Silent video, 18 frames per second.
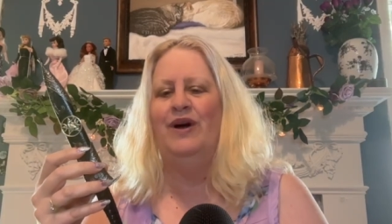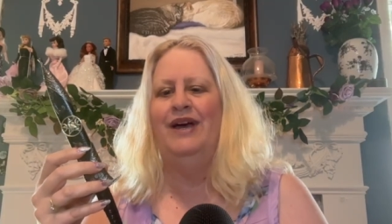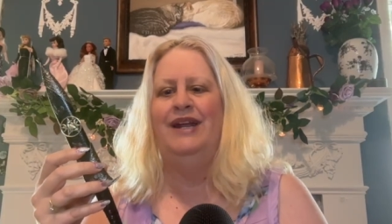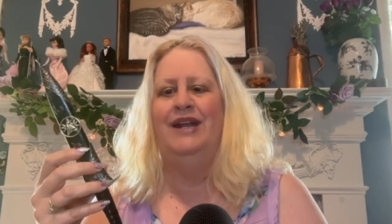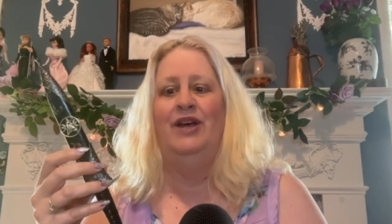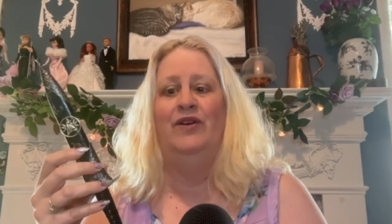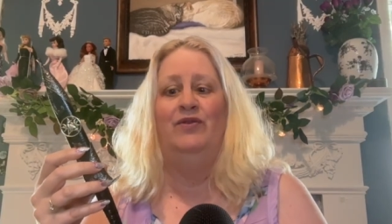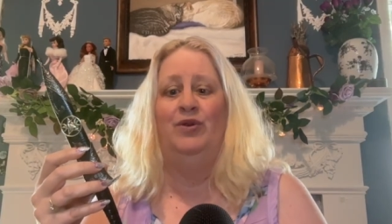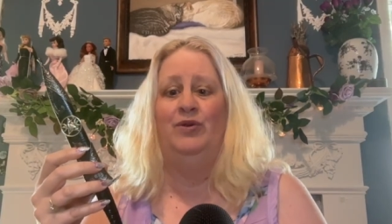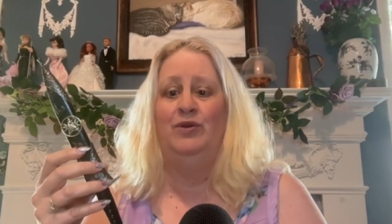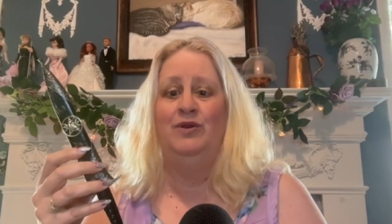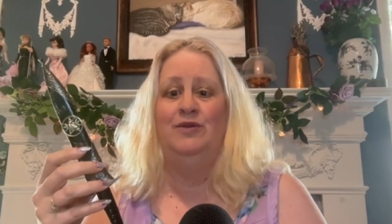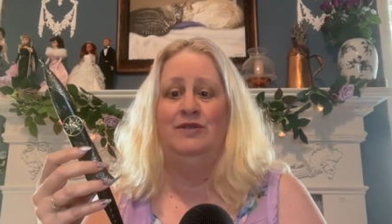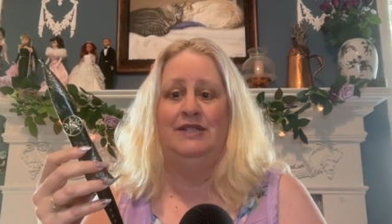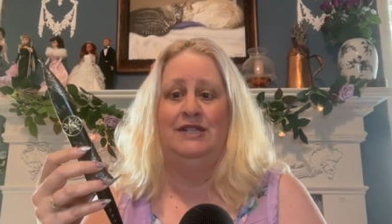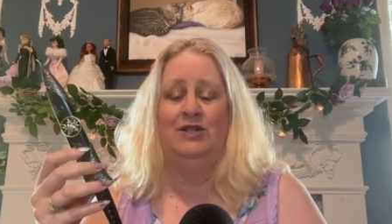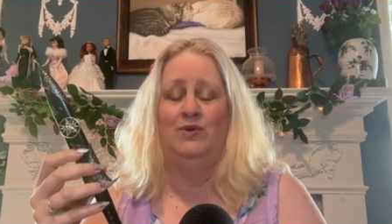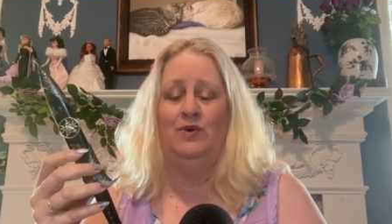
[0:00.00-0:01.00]
and I've only
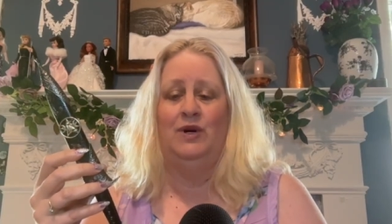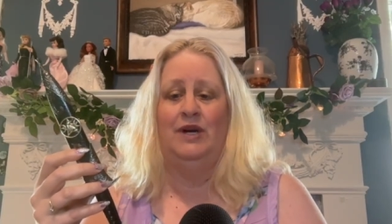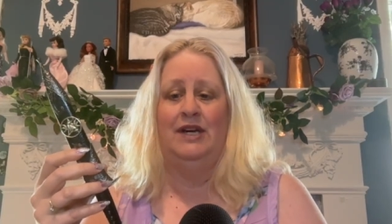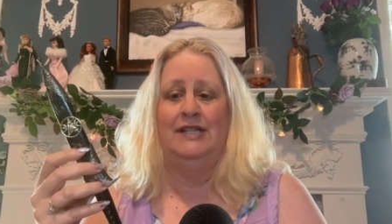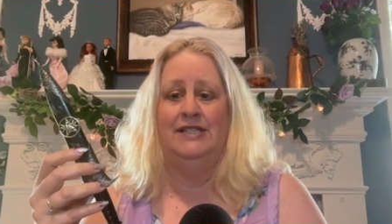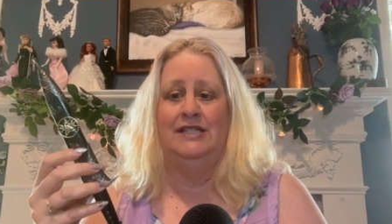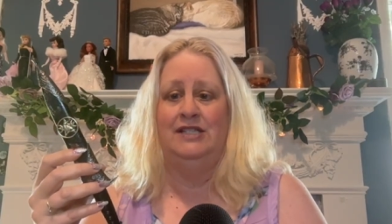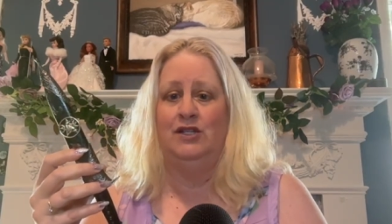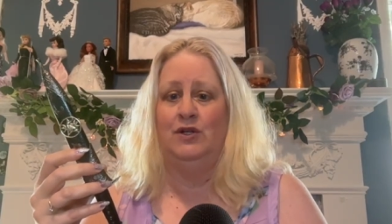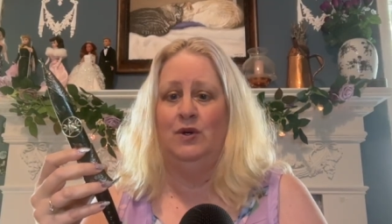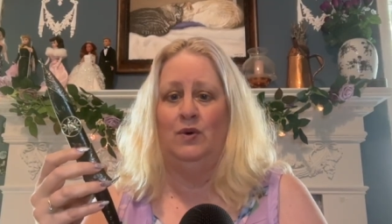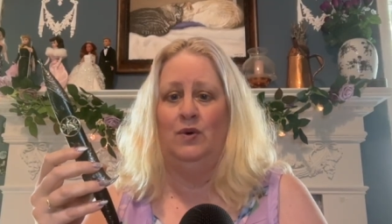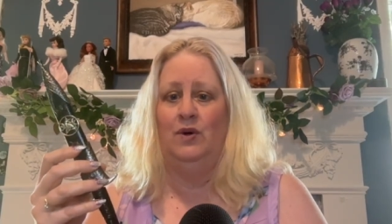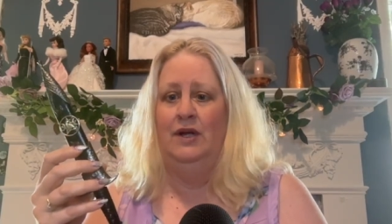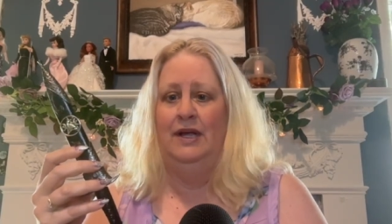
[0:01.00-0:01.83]
used it twice, so